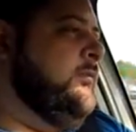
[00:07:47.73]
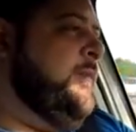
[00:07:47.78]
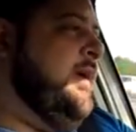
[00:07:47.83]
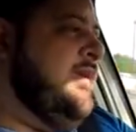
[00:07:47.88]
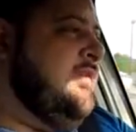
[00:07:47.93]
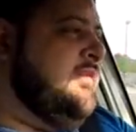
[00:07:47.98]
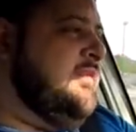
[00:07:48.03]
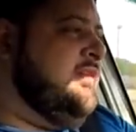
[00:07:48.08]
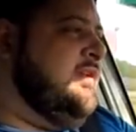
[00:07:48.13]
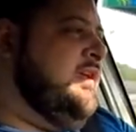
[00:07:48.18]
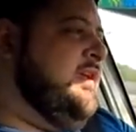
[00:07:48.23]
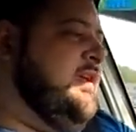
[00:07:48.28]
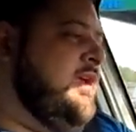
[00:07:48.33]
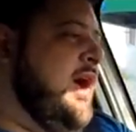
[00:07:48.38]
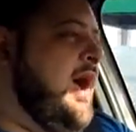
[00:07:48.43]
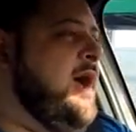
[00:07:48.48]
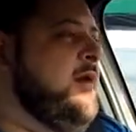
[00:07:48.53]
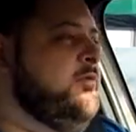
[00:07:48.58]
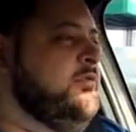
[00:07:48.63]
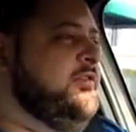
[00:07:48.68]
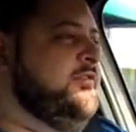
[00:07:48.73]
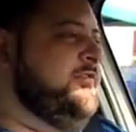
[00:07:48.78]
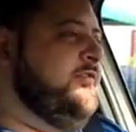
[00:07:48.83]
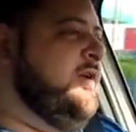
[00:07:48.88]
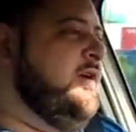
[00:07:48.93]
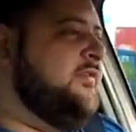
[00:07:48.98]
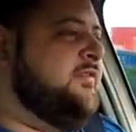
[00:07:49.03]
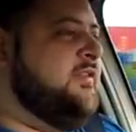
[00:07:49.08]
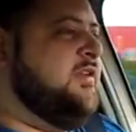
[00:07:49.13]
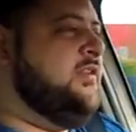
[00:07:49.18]
Basically, I would have
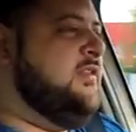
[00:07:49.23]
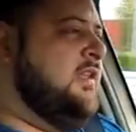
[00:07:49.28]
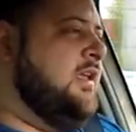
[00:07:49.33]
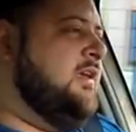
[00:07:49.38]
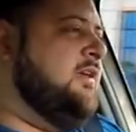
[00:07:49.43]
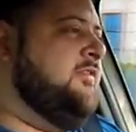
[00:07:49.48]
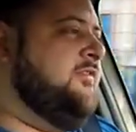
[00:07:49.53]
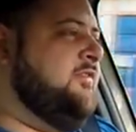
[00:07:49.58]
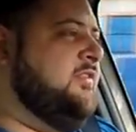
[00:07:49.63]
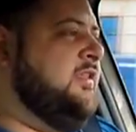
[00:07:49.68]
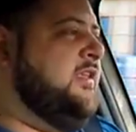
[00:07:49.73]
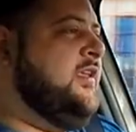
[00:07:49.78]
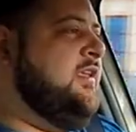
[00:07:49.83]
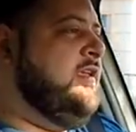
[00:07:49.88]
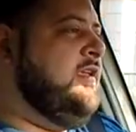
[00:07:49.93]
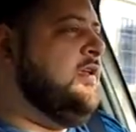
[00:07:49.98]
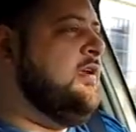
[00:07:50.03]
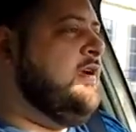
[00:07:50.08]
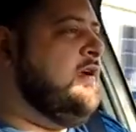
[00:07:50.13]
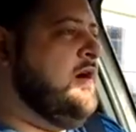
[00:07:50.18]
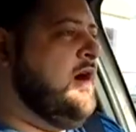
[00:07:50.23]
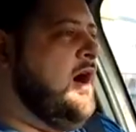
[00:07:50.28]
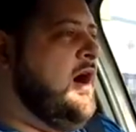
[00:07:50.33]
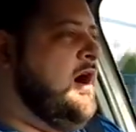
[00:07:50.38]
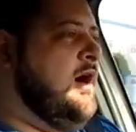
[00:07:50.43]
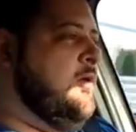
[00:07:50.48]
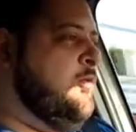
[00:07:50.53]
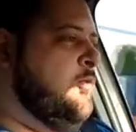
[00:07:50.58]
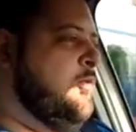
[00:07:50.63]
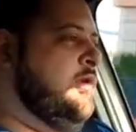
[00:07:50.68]
loved it if the
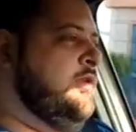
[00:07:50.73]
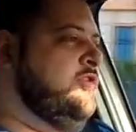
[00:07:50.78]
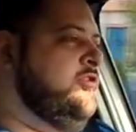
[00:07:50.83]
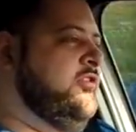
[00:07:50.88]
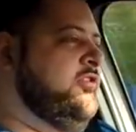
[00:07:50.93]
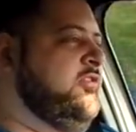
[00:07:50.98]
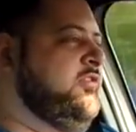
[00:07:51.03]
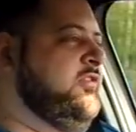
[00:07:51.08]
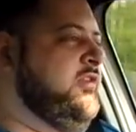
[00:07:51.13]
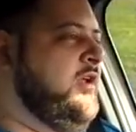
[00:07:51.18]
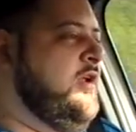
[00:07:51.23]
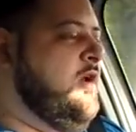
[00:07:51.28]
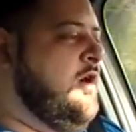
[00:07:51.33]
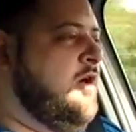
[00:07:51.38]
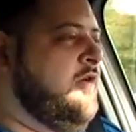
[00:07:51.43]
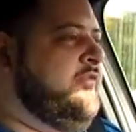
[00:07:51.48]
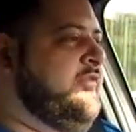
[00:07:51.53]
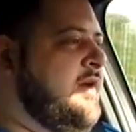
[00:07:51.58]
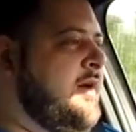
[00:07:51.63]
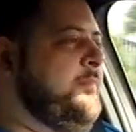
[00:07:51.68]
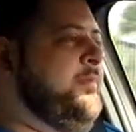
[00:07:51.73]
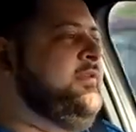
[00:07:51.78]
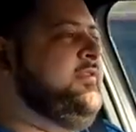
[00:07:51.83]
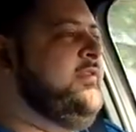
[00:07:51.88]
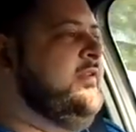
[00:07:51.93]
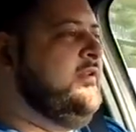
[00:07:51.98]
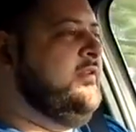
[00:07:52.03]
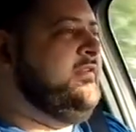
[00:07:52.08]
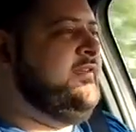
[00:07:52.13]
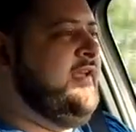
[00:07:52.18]
car would just set off up
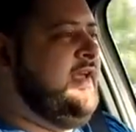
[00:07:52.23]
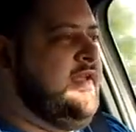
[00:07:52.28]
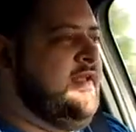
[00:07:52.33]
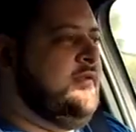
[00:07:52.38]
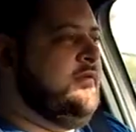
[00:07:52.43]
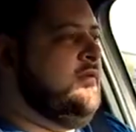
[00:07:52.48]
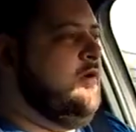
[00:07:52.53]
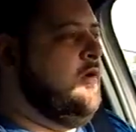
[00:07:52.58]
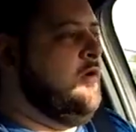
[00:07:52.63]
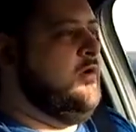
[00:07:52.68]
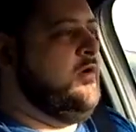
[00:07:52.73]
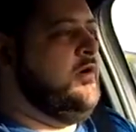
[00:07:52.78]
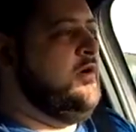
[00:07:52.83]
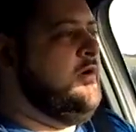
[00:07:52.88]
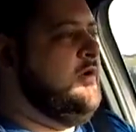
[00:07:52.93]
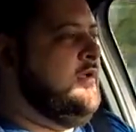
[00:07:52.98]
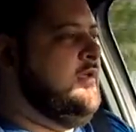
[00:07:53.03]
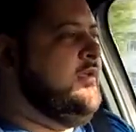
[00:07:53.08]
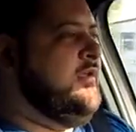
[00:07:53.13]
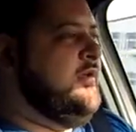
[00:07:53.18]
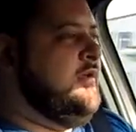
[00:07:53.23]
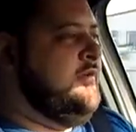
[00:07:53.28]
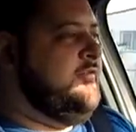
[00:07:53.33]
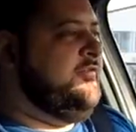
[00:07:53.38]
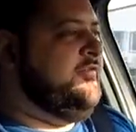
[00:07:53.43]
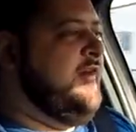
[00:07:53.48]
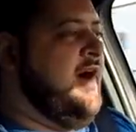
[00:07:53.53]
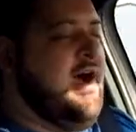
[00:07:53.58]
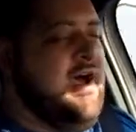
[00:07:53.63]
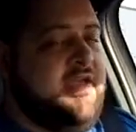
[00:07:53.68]
until 10 or
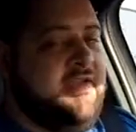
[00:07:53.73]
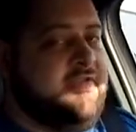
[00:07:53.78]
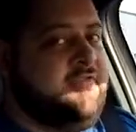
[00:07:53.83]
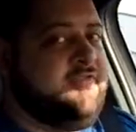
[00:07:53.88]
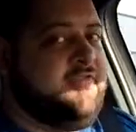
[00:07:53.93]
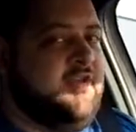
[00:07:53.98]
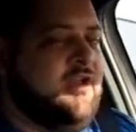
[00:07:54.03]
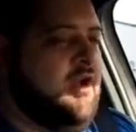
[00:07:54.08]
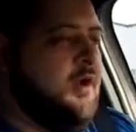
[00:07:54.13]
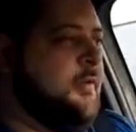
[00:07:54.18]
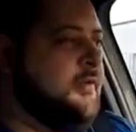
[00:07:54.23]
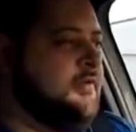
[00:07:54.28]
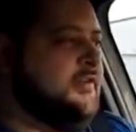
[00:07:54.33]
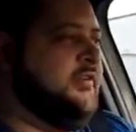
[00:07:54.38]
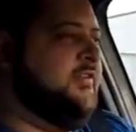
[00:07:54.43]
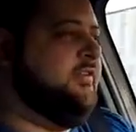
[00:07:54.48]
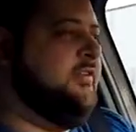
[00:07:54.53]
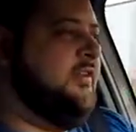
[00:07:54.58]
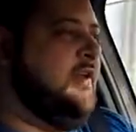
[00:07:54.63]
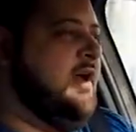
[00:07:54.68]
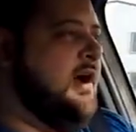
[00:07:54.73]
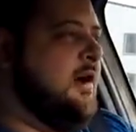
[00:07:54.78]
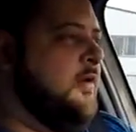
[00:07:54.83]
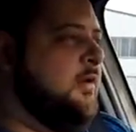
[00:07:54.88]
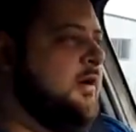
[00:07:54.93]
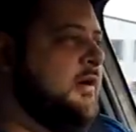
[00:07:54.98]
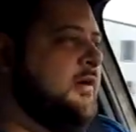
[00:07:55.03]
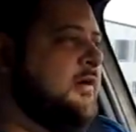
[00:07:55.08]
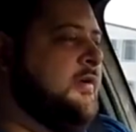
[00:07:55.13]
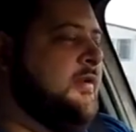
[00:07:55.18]
5 kilometers an
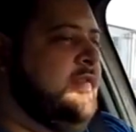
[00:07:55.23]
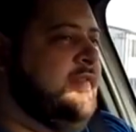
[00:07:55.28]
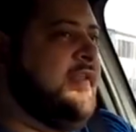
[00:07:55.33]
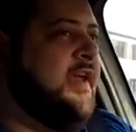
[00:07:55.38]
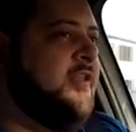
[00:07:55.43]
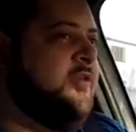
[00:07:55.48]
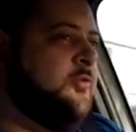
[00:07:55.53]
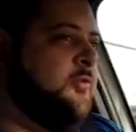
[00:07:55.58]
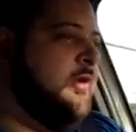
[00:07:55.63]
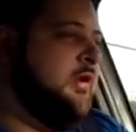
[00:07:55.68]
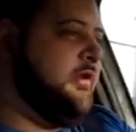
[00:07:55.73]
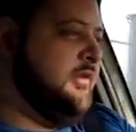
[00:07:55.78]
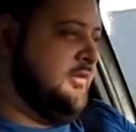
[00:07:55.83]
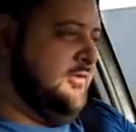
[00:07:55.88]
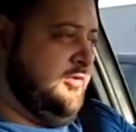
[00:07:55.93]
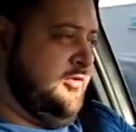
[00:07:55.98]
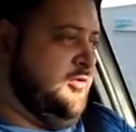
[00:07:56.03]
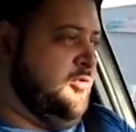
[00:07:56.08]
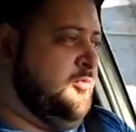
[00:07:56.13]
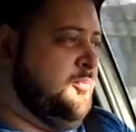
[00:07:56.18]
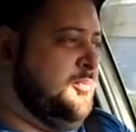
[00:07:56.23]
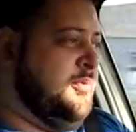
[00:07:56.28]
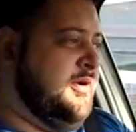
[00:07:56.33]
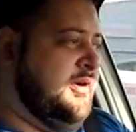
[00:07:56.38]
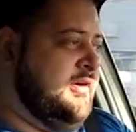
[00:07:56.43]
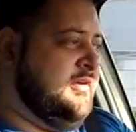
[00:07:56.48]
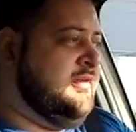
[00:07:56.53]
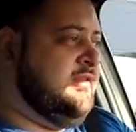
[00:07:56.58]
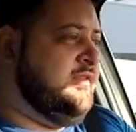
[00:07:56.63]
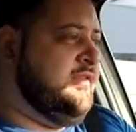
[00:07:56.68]
hour. That's where you
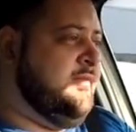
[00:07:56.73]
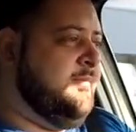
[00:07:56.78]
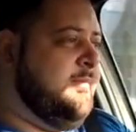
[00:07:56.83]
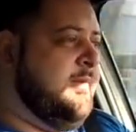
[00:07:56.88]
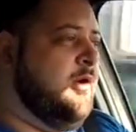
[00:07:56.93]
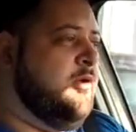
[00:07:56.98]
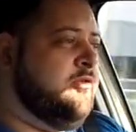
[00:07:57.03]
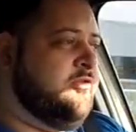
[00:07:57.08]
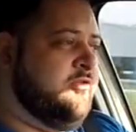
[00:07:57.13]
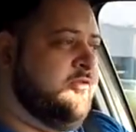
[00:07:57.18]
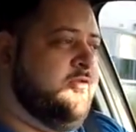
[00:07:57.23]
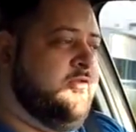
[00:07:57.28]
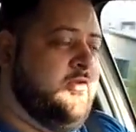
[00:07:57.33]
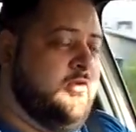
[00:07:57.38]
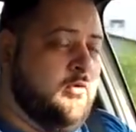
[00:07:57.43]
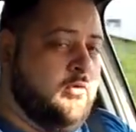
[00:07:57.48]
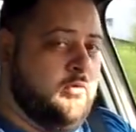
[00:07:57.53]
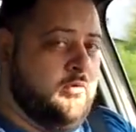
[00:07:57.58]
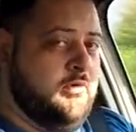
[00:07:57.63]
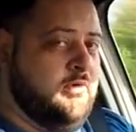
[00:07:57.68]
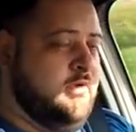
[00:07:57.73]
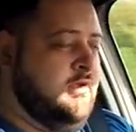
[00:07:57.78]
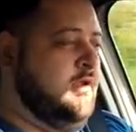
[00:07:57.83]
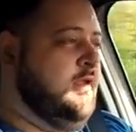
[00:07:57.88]
burn the most fuel.